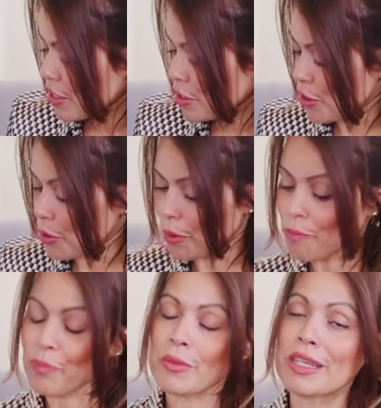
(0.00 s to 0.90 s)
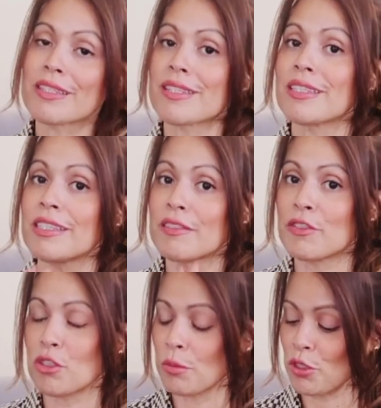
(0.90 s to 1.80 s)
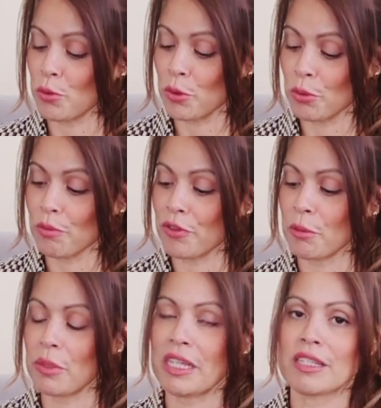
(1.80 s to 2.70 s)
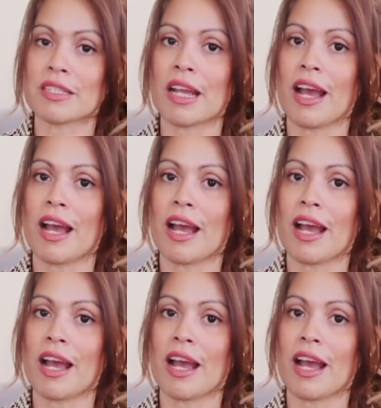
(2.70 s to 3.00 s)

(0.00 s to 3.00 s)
So it doesn't leave too much room for me to